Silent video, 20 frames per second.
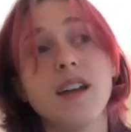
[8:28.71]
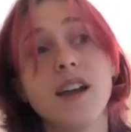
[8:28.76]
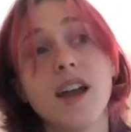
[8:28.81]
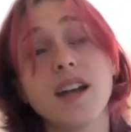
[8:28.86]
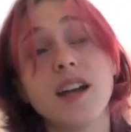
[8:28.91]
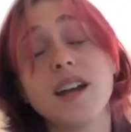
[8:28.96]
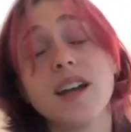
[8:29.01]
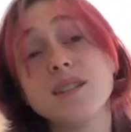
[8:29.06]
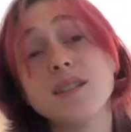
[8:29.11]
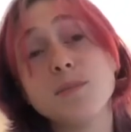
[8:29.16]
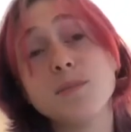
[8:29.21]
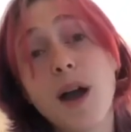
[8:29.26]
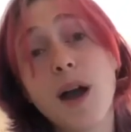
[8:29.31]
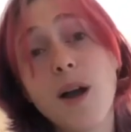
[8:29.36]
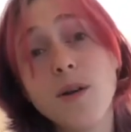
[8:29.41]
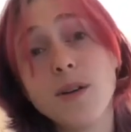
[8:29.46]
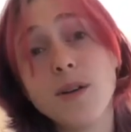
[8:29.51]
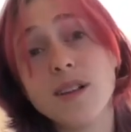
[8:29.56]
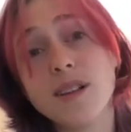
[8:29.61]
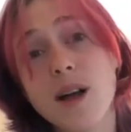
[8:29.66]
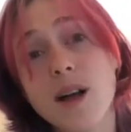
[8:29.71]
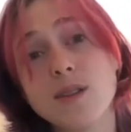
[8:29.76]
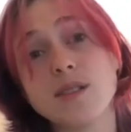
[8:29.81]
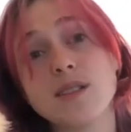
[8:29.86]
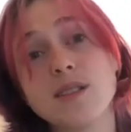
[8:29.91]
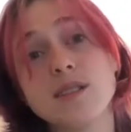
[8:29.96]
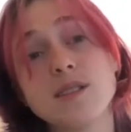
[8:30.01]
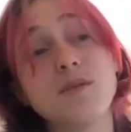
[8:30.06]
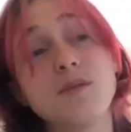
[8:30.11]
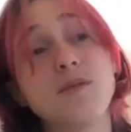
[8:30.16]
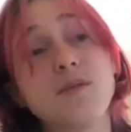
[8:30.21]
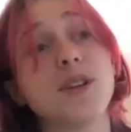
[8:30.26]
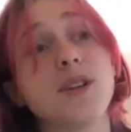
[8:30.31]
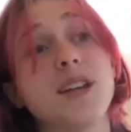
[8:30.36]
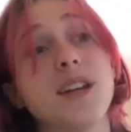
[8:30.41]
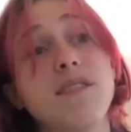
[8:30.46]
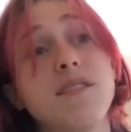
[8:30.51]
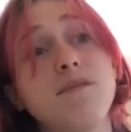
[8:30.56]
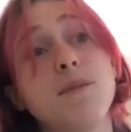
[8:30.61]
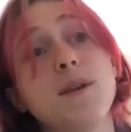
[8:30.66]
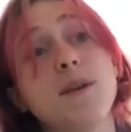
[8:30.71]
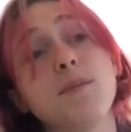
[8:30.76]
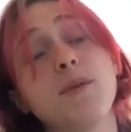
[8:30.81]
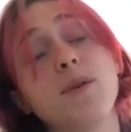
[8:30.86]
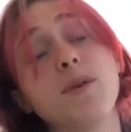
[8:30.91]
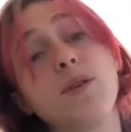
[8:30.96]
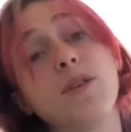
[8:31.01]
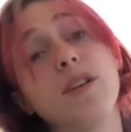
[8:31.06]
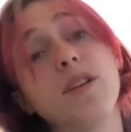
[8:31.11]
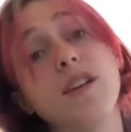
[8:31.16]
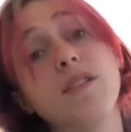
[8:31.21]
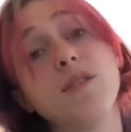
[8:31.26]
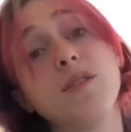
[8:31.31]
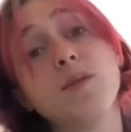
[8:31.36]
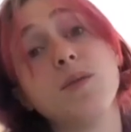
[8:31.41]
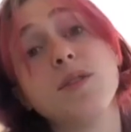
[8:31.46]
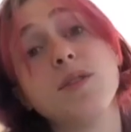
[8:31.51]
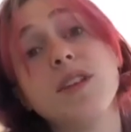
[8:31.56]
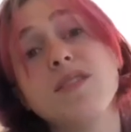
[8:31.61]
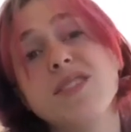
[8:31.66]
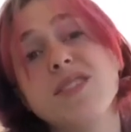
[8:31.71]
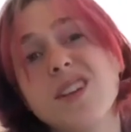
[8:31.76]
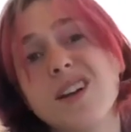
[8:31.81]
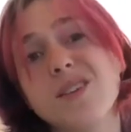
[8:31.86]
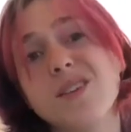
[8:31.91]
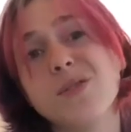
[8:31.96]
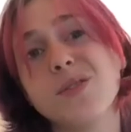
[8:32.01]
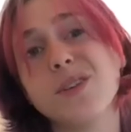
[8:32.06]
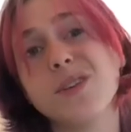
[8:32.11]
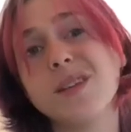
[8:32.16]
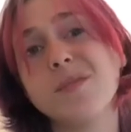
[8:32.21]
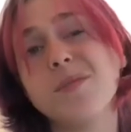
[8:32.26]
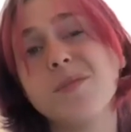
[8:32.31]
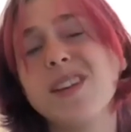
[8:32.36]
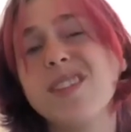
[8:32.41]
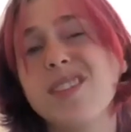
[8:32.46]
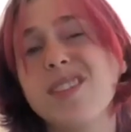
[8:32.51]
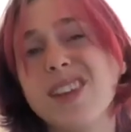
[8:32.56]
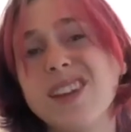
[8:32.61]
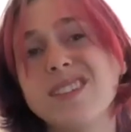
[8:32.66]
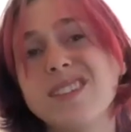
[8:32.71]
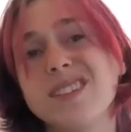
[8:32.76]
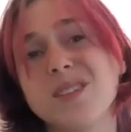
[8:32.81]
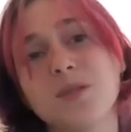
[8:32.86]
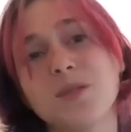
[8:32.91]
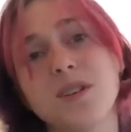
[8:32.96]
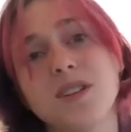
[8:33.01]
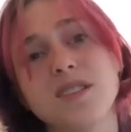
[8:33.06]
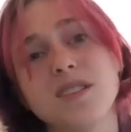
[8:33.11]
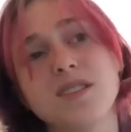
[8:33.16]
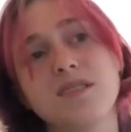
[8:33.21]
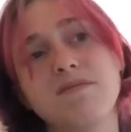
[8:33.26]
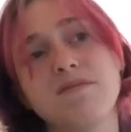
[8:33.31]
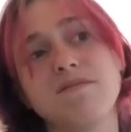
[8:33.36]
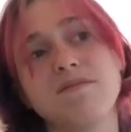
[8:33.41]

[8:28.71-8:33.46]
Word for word: And God's power allows us to forgive people, even when they've done really mean things to us.